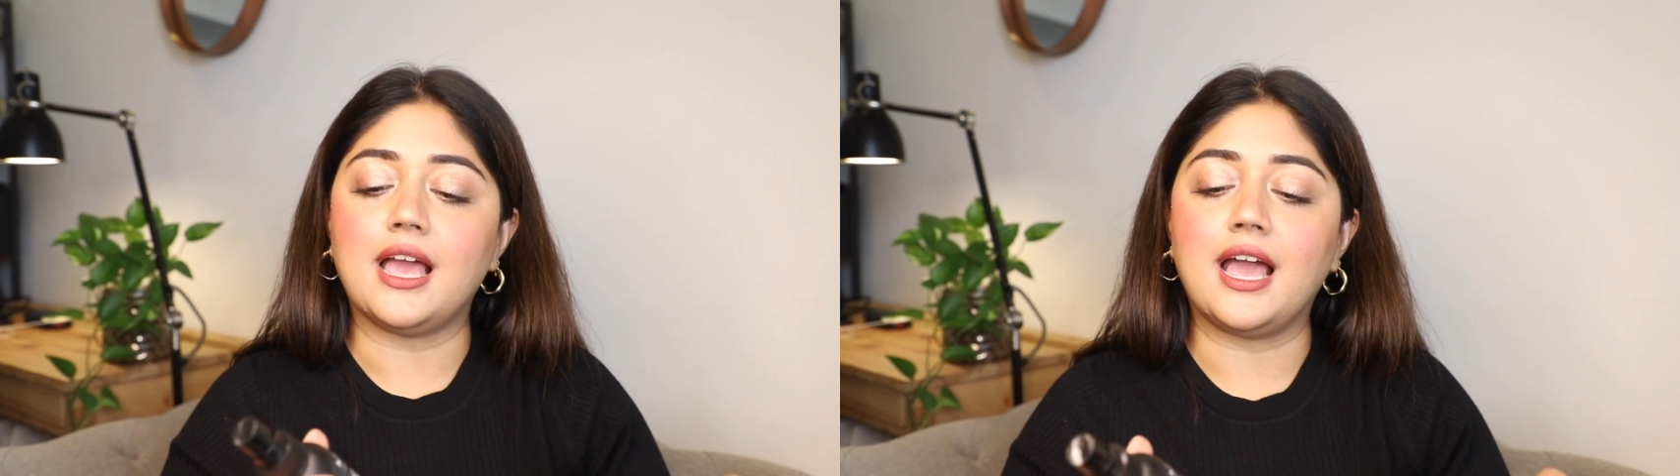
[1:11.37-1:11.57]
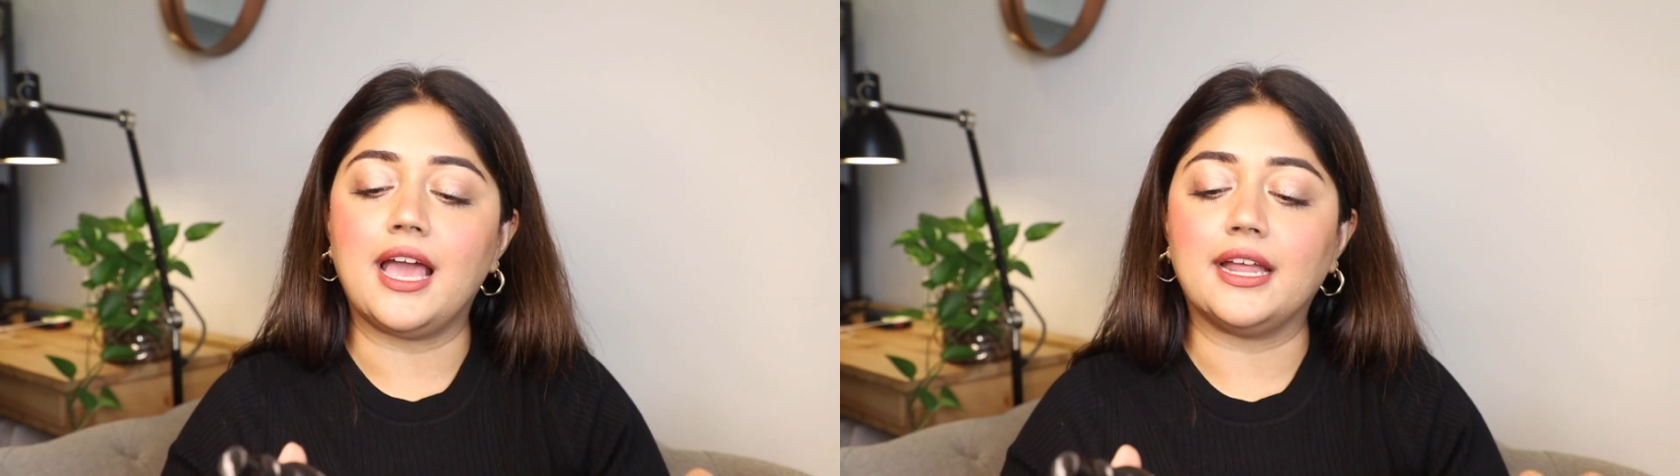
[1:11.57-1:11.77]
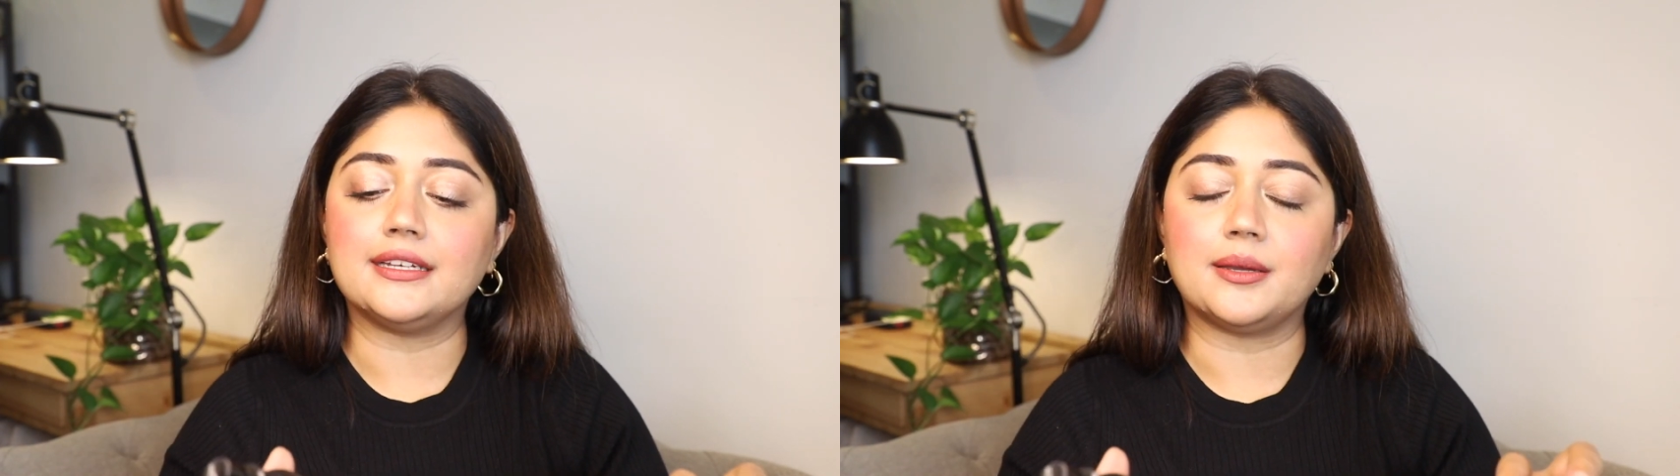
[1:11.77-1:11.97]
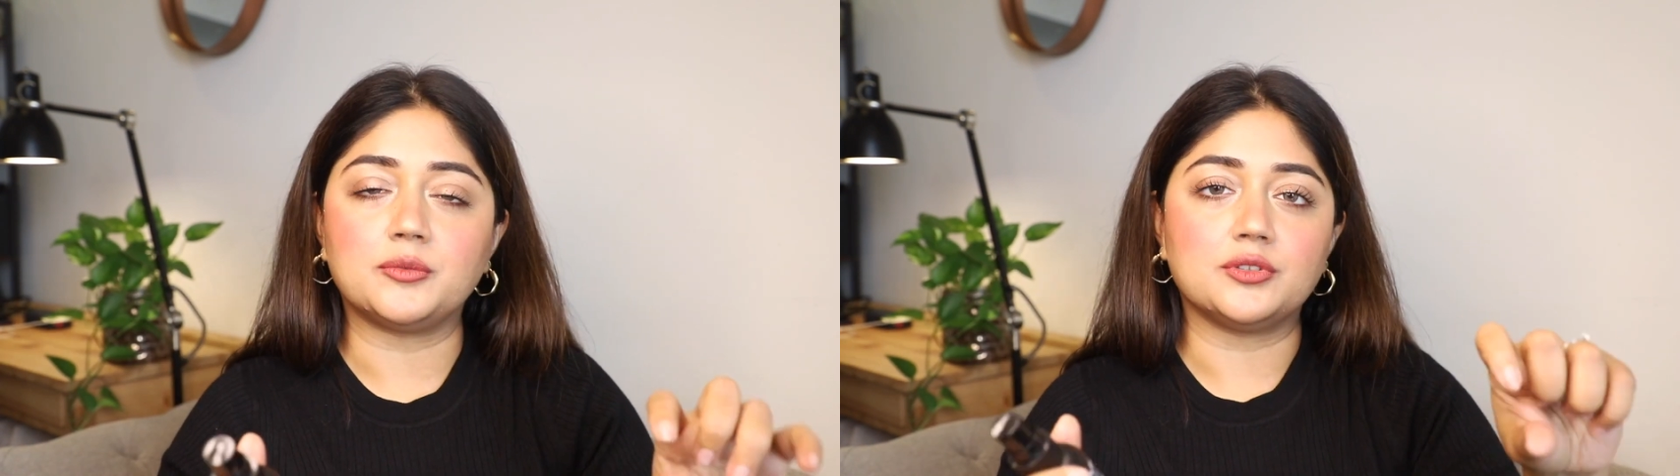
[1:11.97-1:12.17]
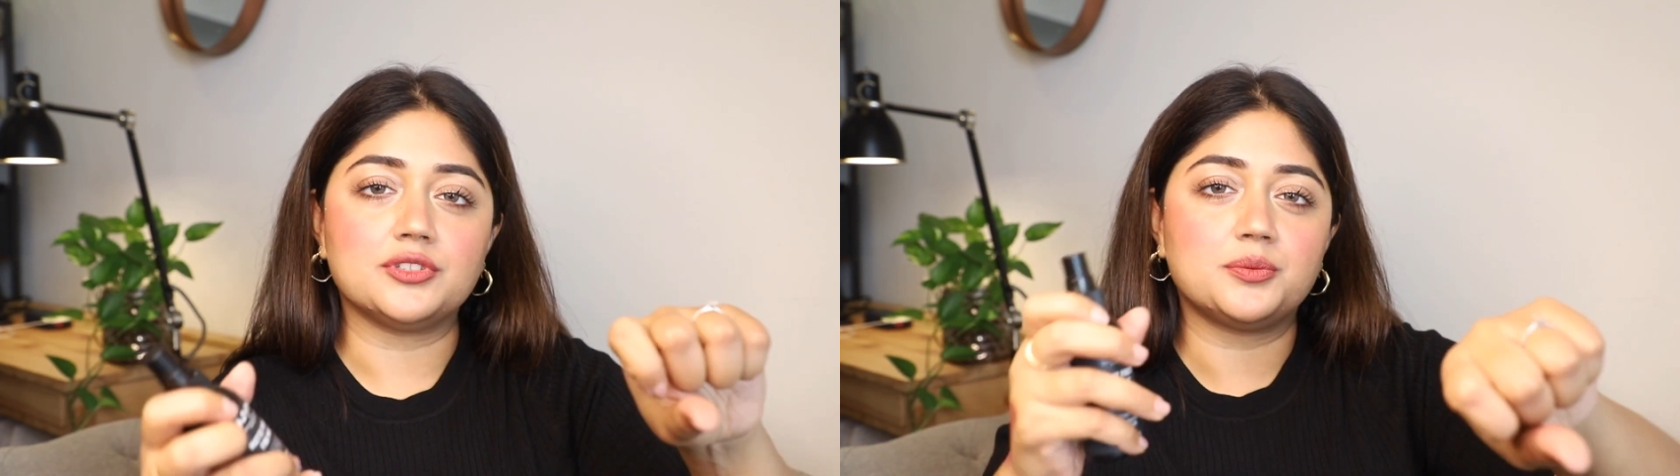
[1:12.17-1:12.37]
and I'm
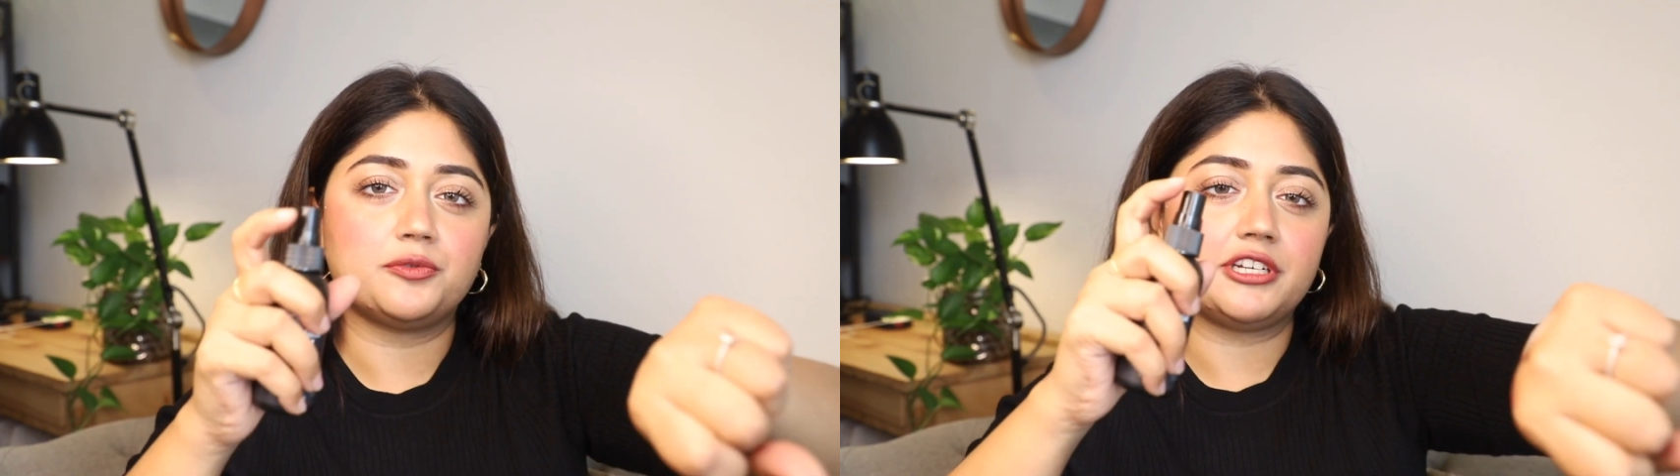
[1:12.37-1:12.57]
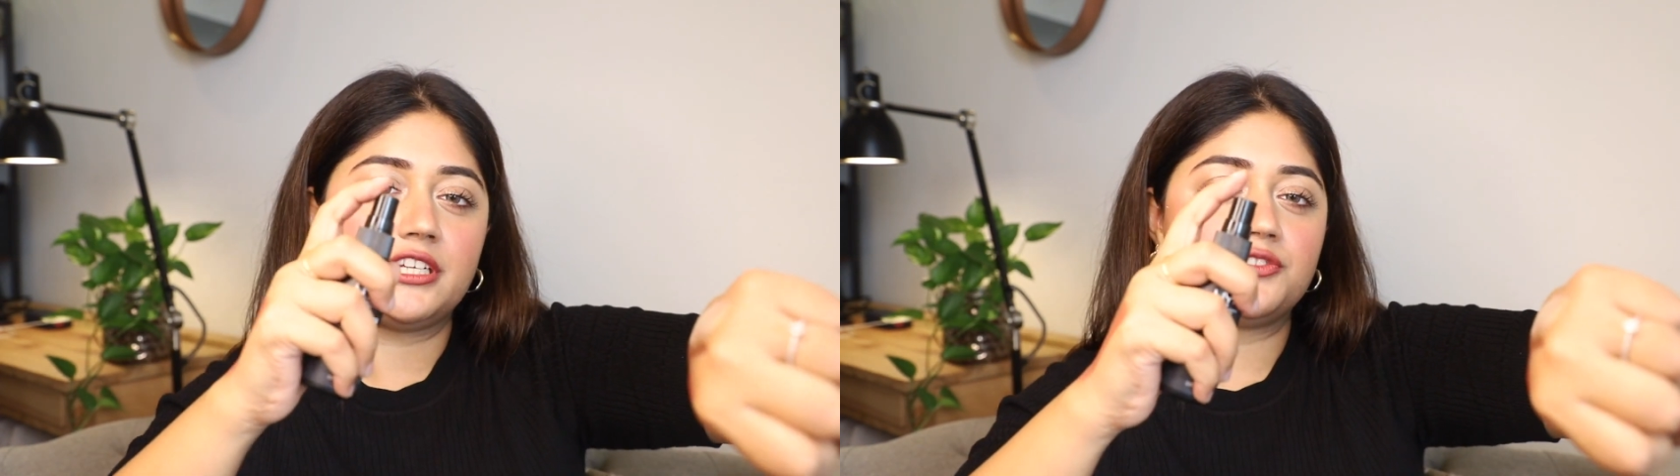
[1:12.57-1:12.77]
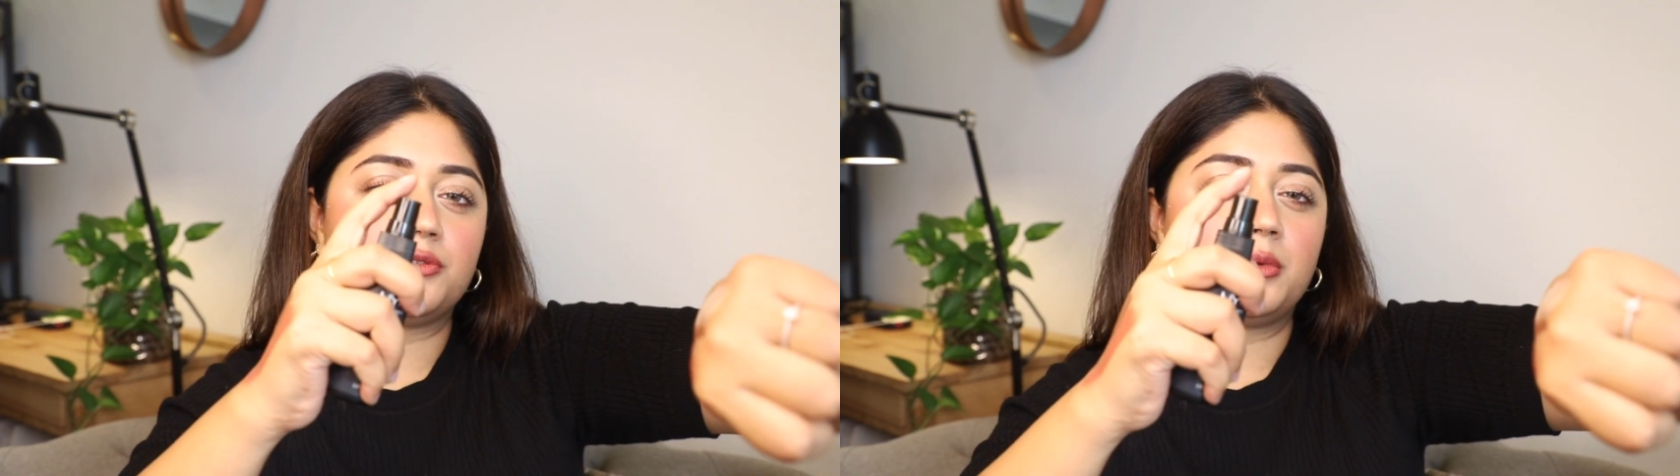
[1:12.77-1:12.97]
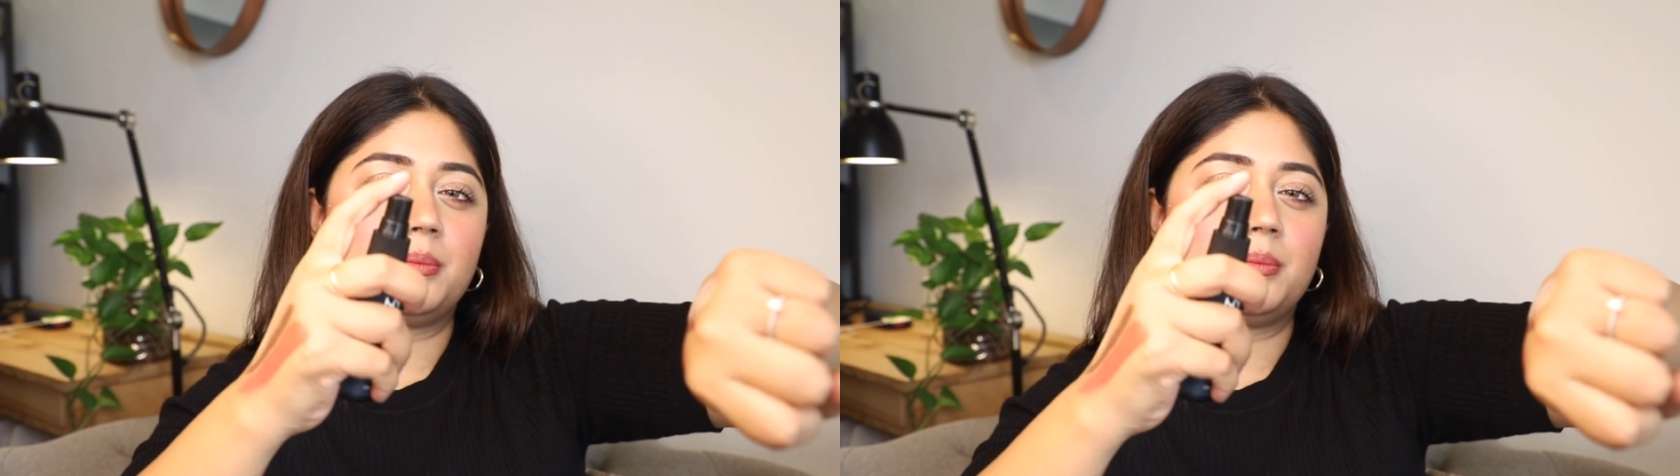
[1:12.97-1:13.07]
going to spray it from